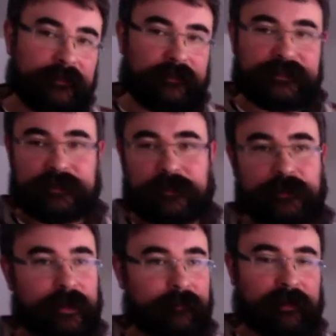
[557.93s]

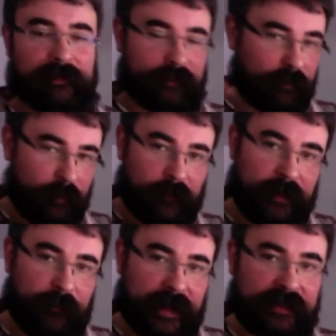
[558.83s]
So I'm going
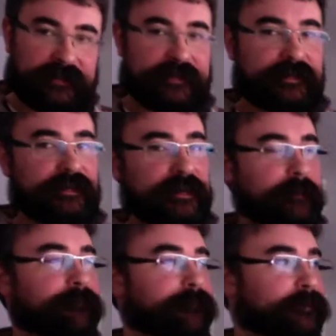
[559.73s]
right back to
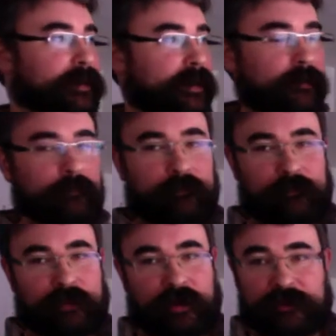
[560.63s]
C,
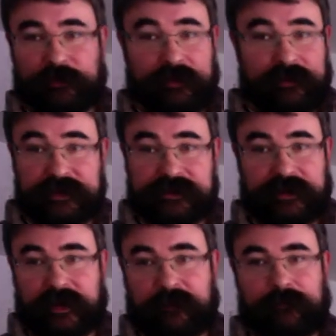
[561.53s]
but I'll do it this
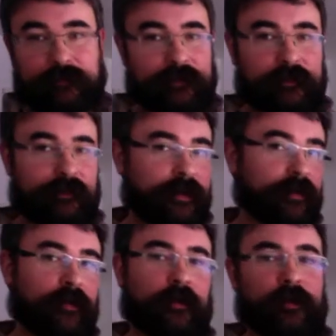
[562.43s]
time, and
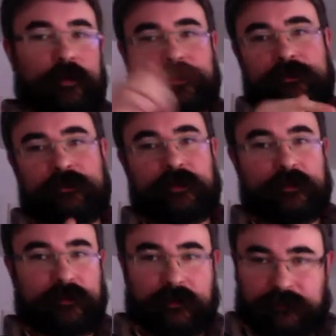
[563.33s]
I'll go all the way through
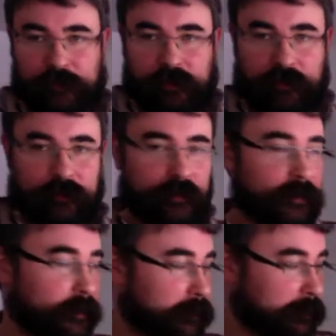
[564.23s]
to the four chord,
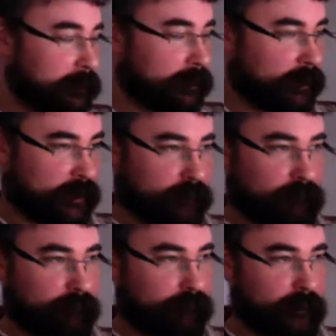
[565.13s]

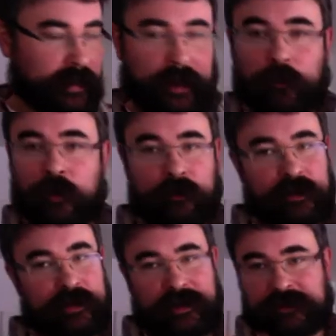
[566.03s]
and I
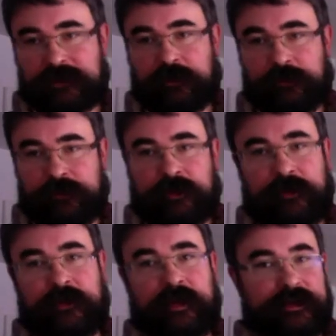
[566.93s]
won't connect to the root
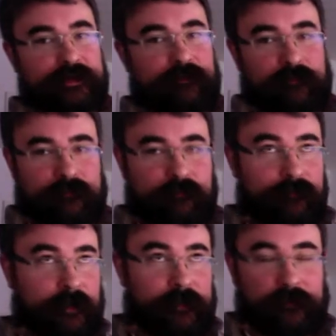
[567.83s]
on the next,
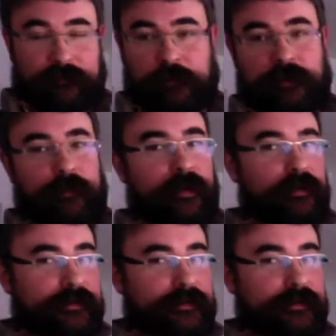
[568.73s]
on the fourth bar.